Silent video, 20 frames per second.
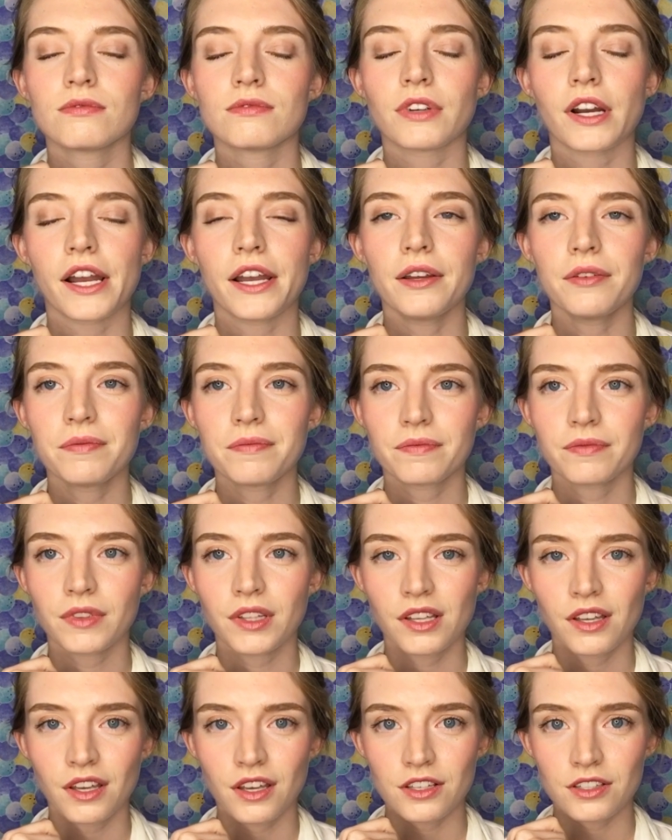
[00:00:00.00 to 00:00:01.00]
right?
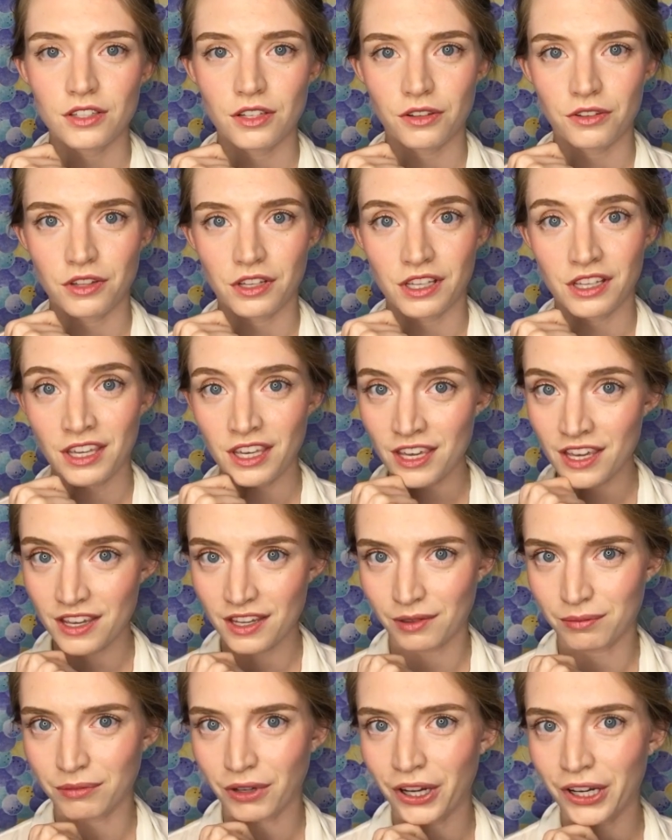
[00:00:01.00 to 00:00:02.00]
So the key
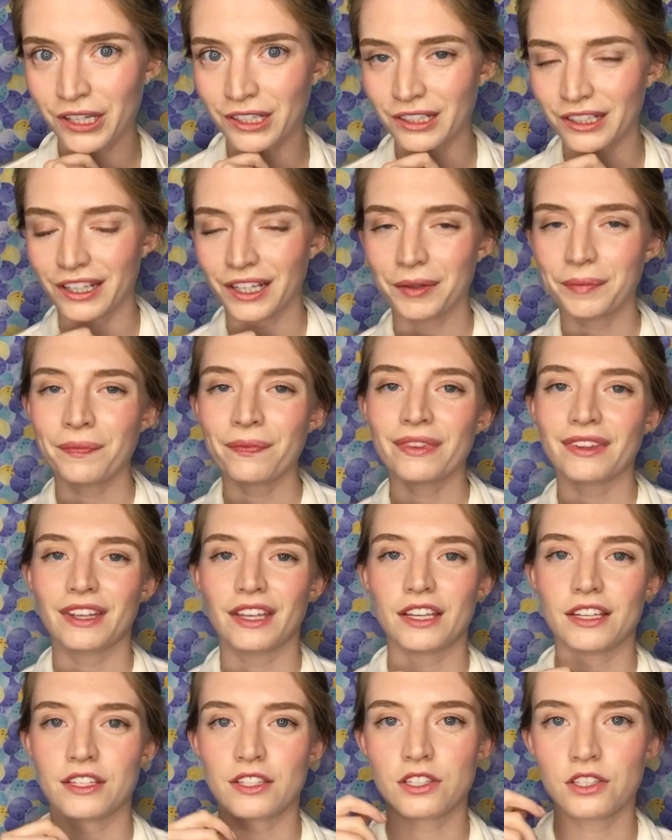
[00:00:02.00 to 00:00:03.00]
in modeling
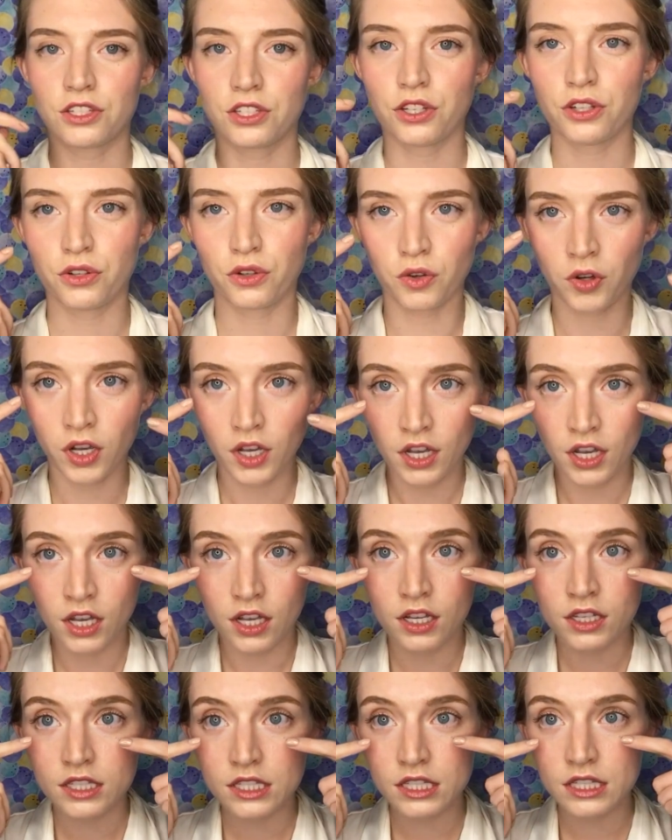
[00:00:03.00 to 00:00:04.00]
is to
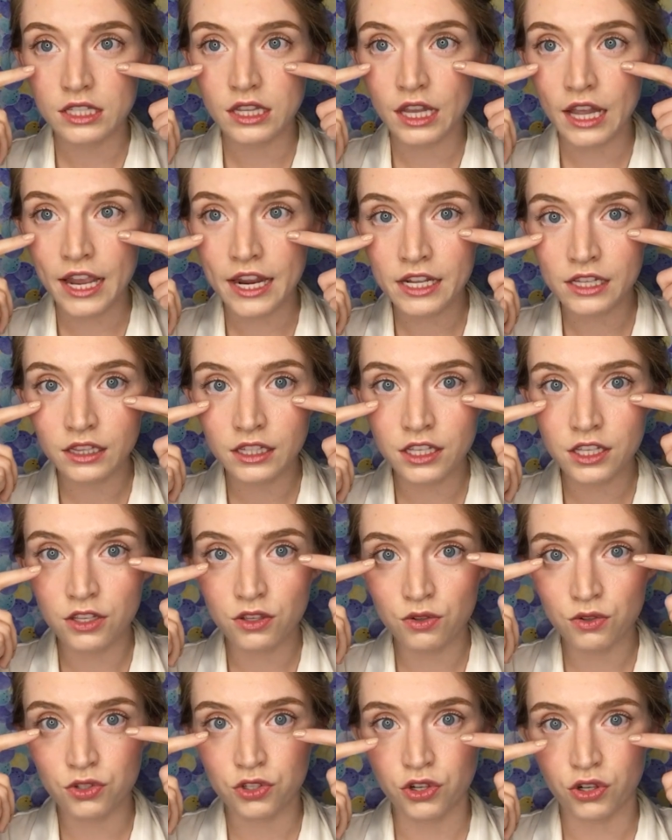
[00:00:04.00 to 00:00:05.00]
slightly
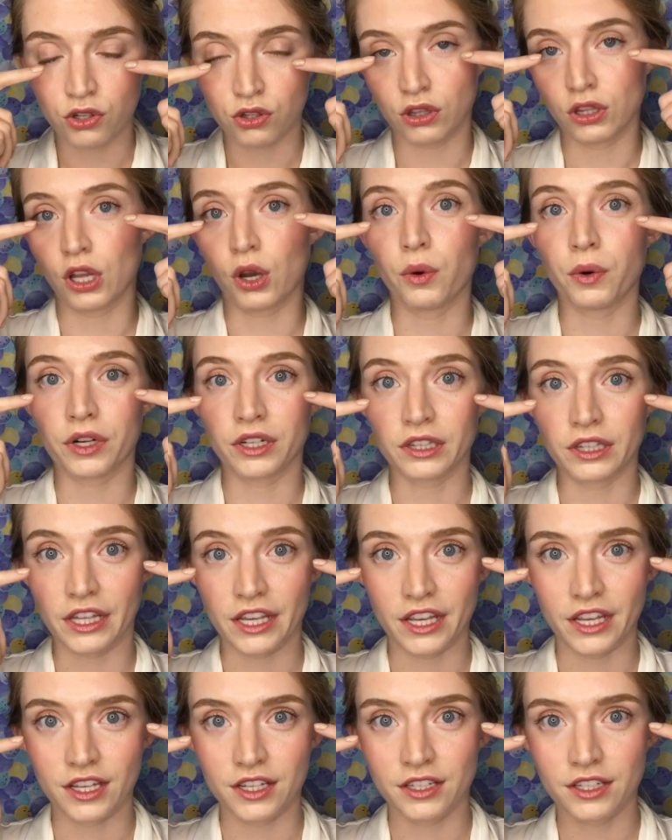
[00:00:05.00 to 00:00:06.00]
use your lower
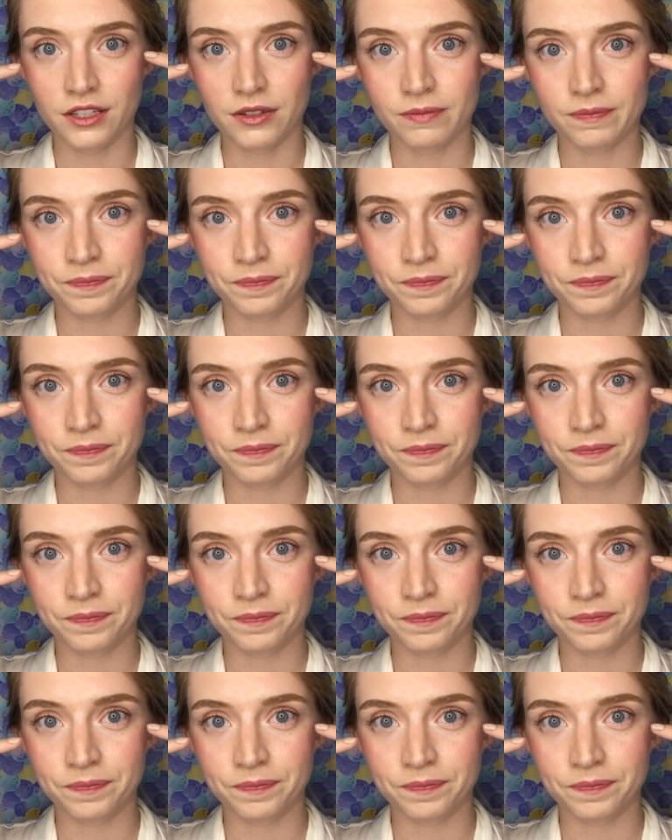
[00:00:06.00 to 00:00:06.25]
lid.